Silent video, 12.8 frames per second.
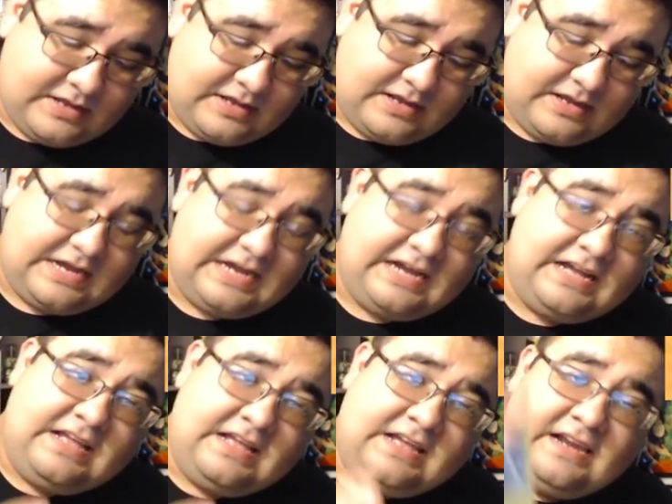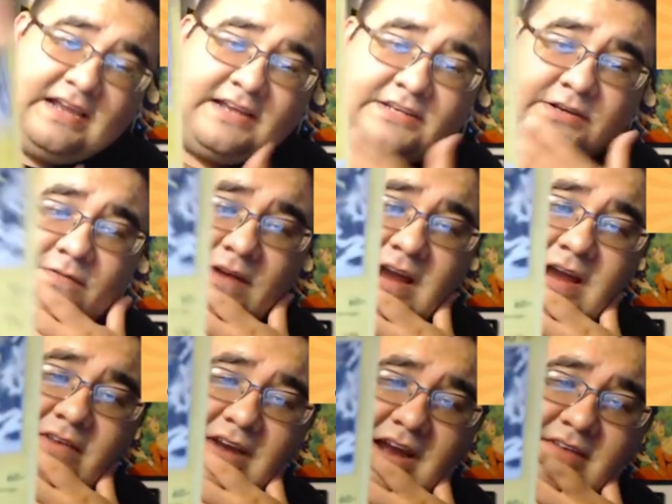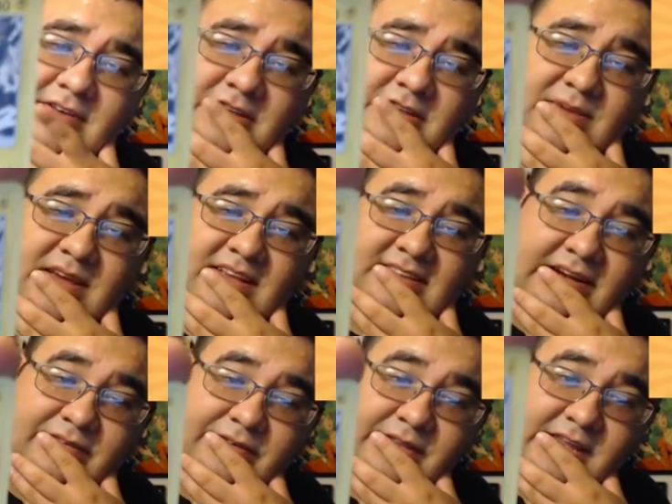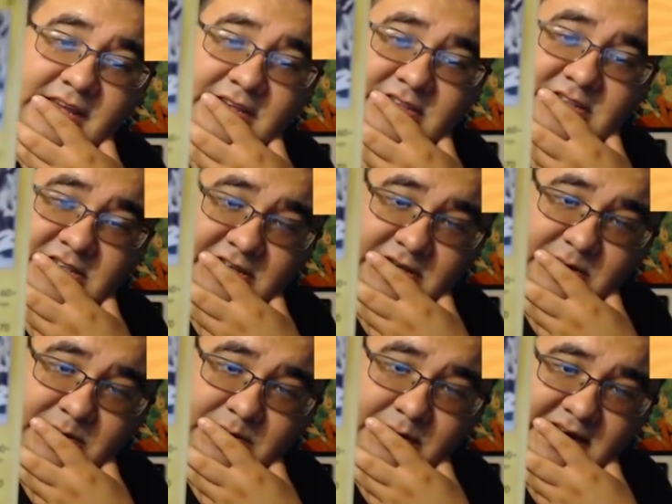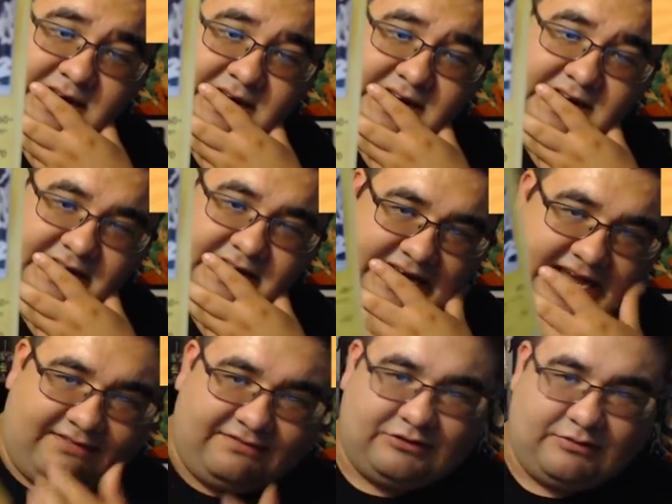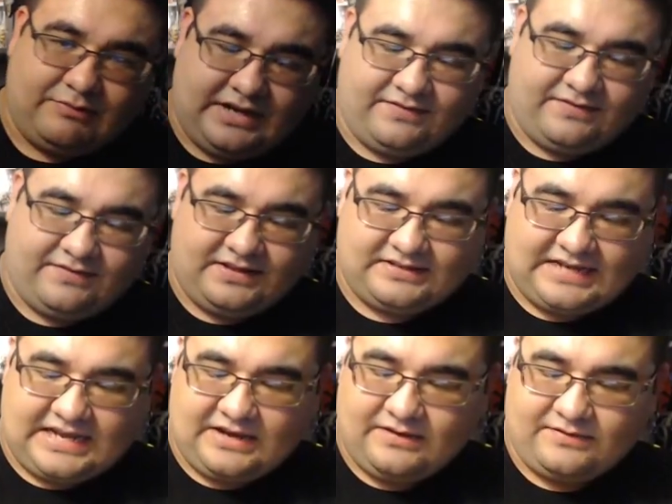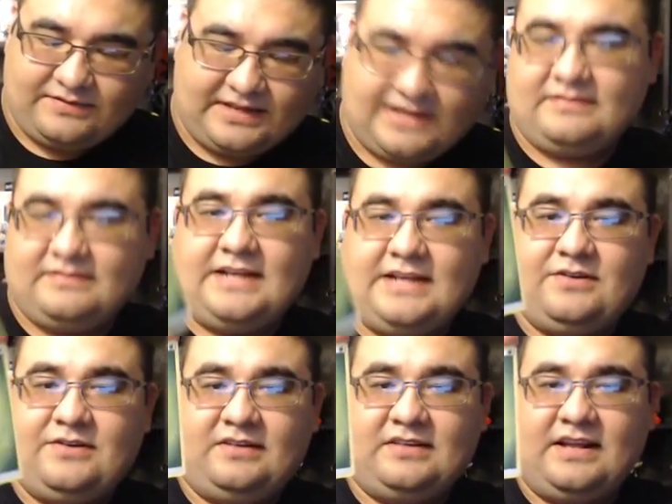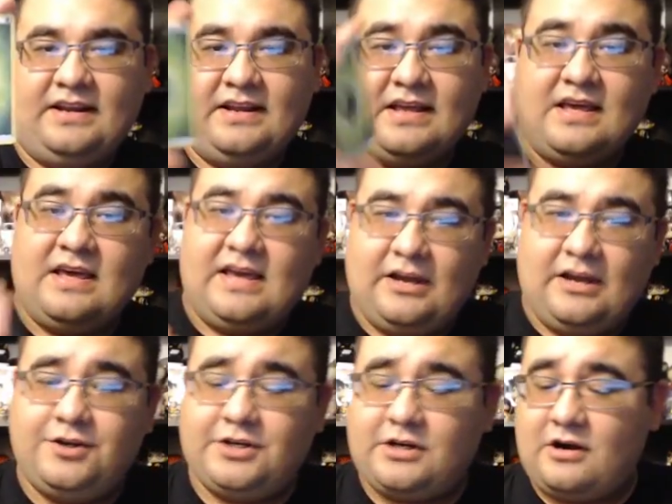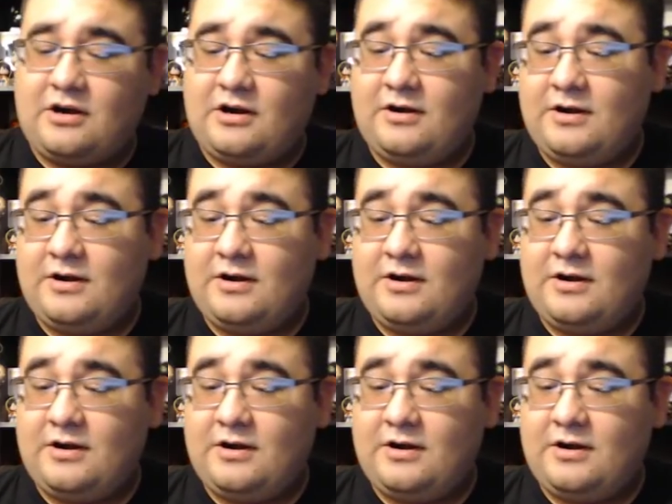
Electivire. I used to be excited for these too, but I have so many of these now. Not too exciting. Energy card.